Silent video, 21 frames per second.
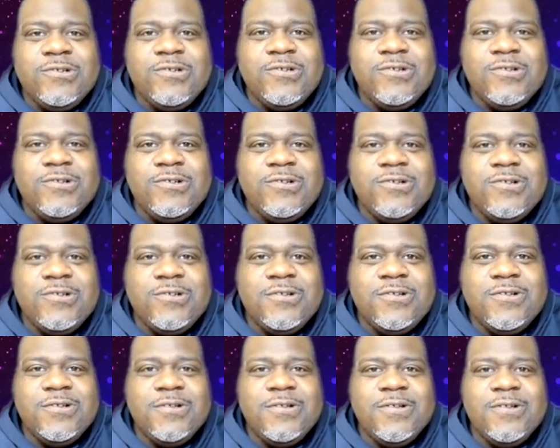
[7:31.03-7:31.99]

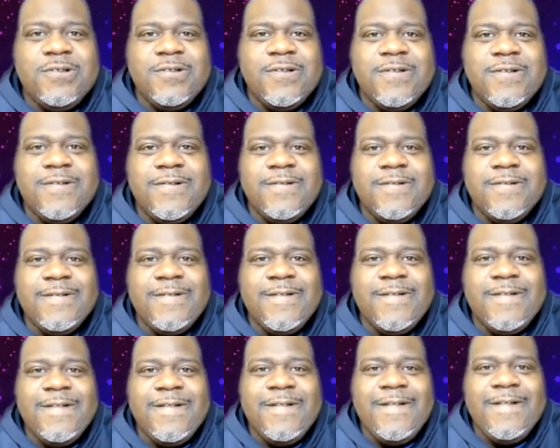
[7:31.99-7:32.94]

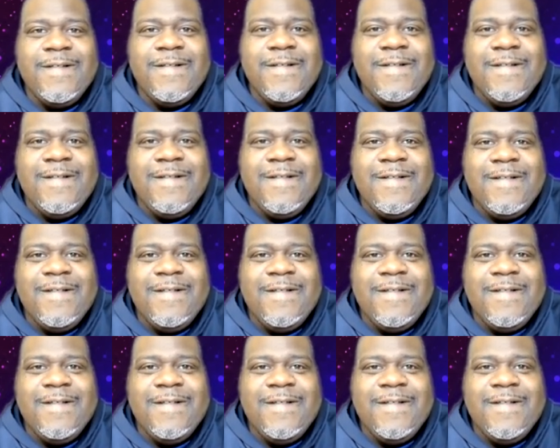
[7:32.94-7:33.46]
This person isn't speaking.